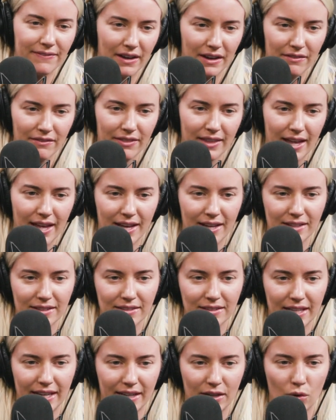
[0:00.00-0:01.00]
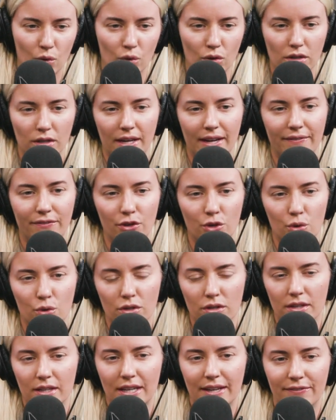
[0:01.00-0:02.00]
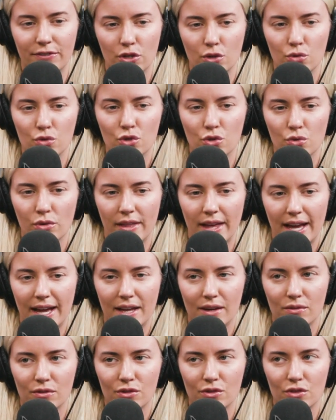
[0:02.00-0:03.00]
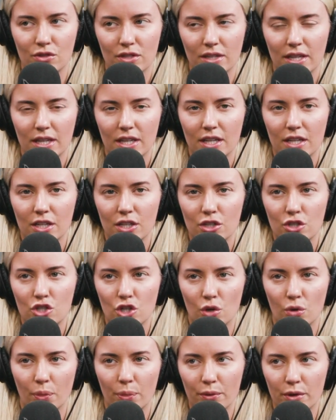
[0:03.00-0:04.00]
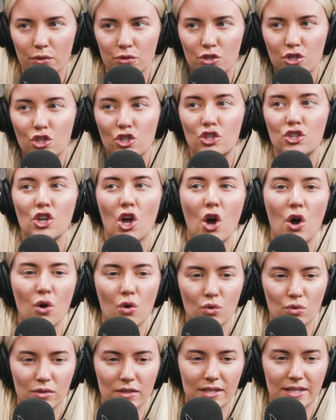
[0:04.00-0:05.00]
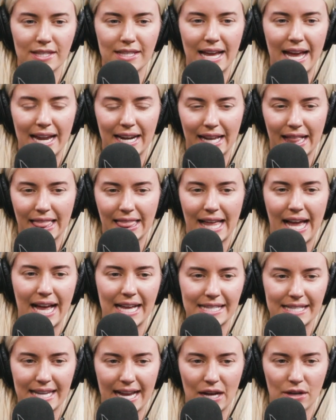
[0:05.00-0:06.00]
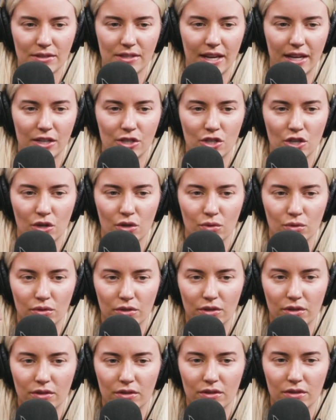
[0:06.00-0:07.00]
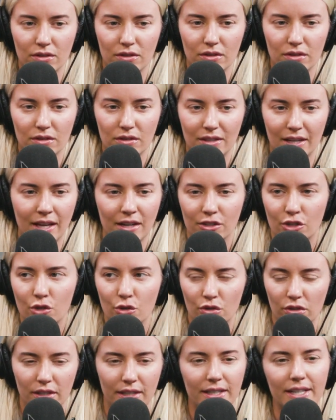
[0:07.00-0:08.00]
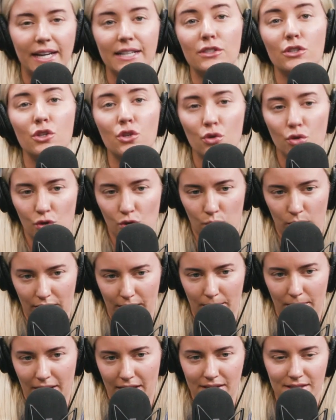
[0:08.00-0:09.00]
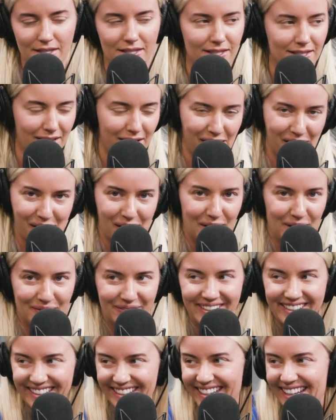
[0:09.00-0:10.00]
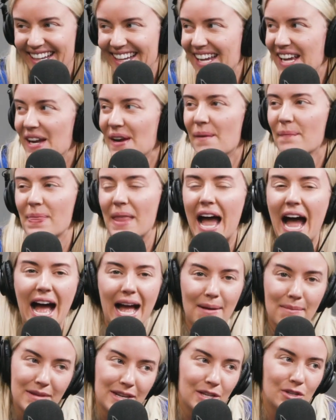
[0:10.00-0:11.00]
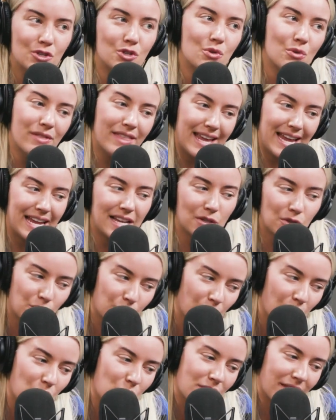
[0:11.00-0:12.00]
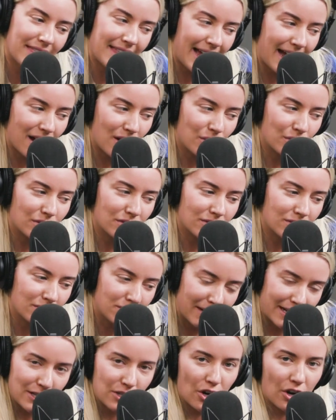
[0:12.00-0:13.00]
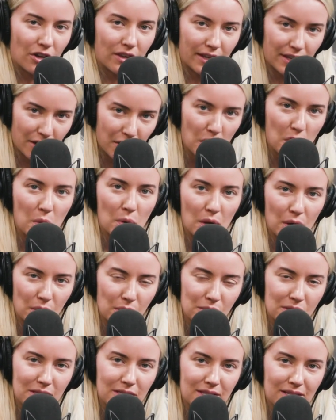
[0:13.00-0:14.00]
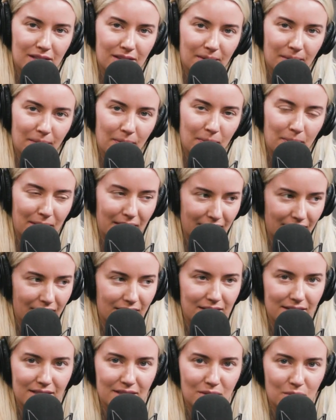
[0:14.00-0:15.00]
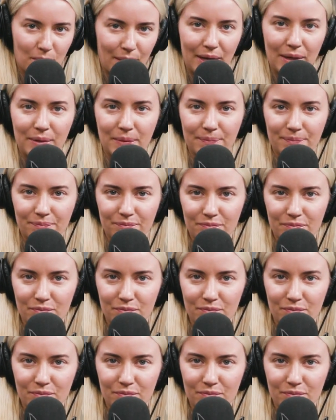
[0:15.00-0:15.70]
fun of that? Like, or if you do that. Don't throw stones at a glass house. Like, don't Google it. Guys, Google what it means. I'm going to do the intro without my darling co-host because, well,